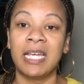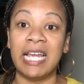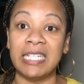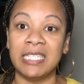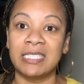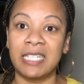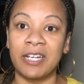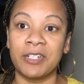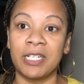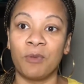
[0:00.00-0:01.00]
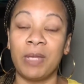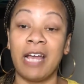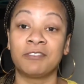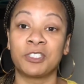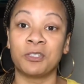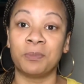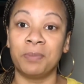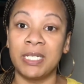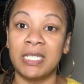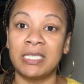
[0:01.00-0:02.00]
in this area, and we have certain
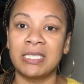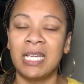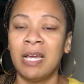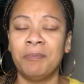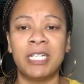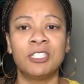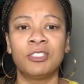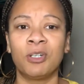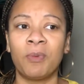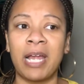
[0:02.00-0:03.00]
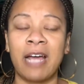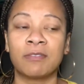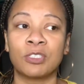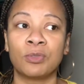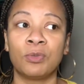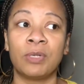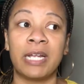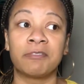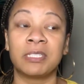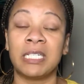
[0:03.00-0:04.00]
bins because you don't want to have a school and
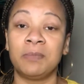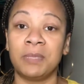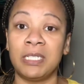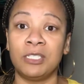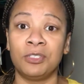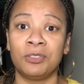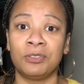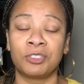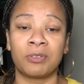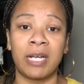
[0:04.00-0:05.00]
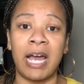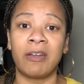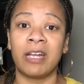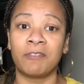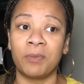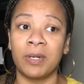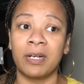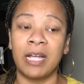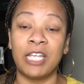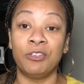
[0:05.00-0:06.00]
everything be strung out everywhere
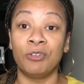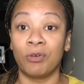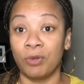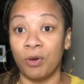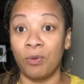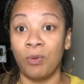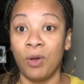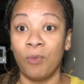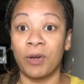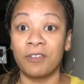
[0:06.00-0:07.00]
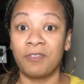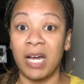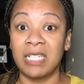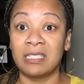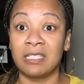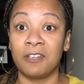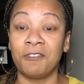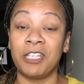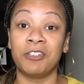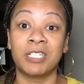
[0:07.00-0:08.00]
and you don't know where to find stuff,
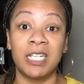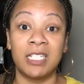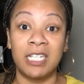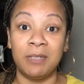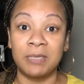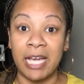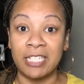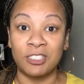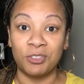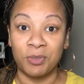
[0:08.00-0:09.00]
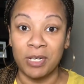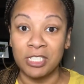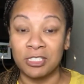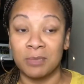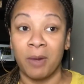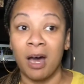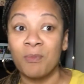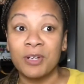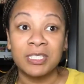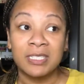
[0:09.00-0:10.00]
and your kid keeps asking you questions. Mom,
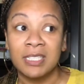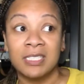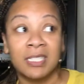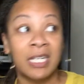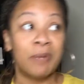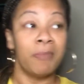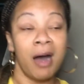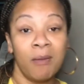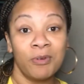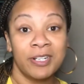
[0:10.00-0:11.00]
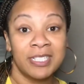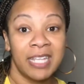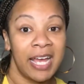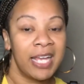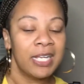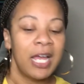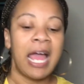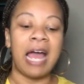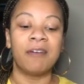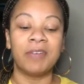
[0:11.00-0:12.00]
where's this? Mom, where's that?
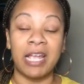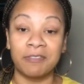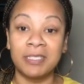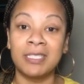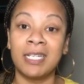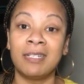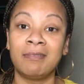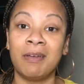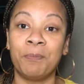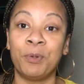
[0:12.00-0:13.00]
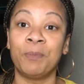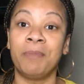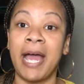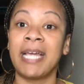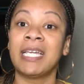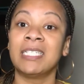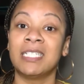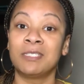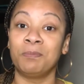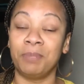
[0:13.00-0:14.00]
Have everything put back in
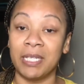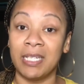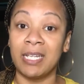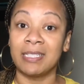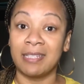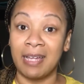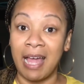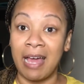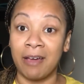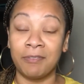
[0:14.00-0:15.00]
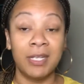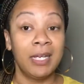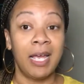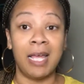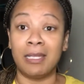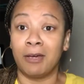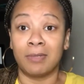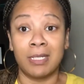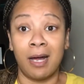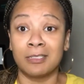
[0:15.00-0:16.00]
this bin that they have, and they only
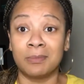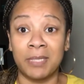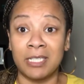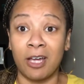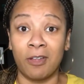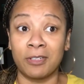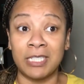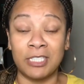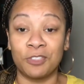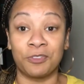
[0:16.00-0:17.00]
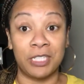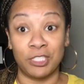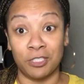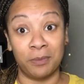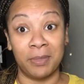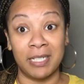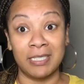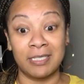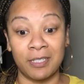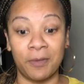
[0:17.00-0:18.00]
cost me $1 each for each of the bins.
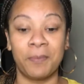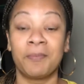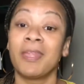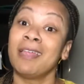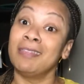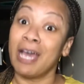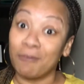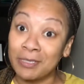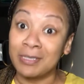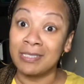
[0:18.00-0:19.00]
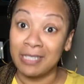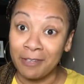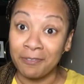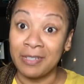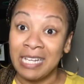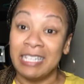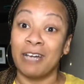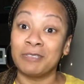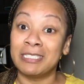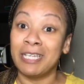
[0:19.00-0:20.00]
So that was
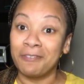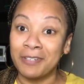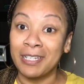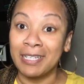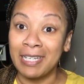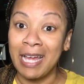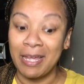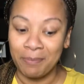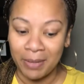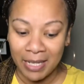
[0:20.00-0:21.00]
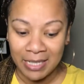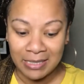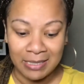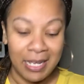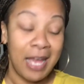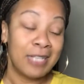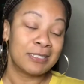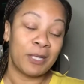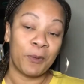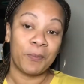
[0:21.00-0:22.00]
definitely a plus.
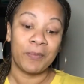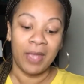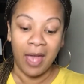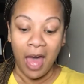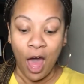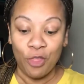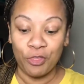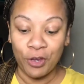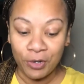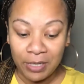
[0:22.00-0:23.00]
So third